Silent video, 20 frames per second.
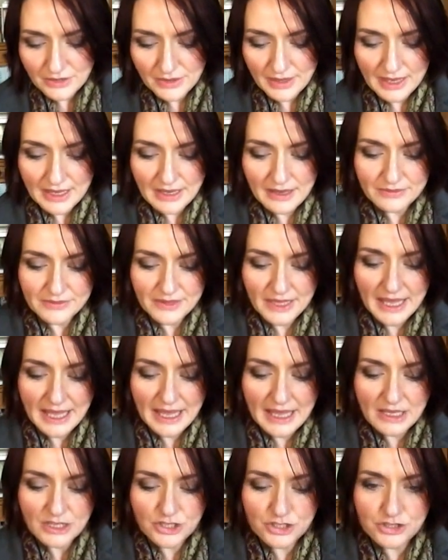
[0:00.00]
You have the
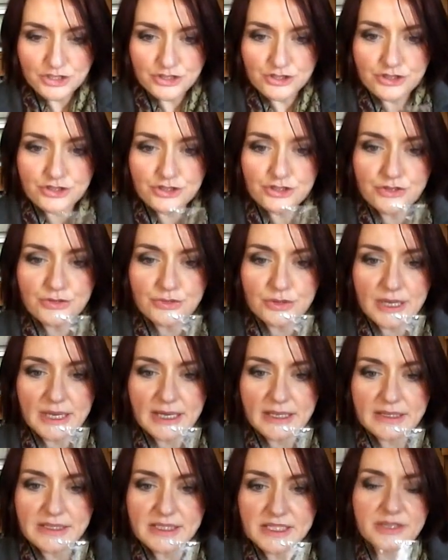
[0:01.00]

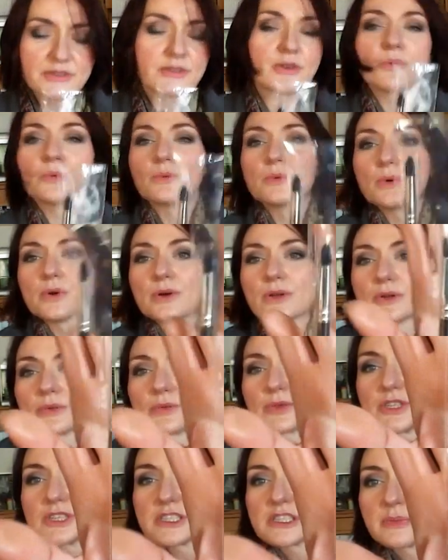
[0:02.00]

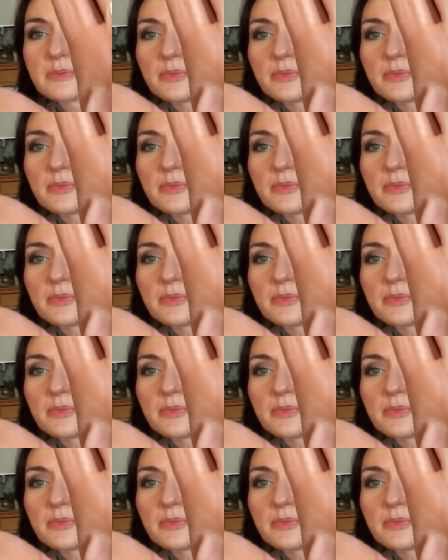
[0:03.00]
H2901, which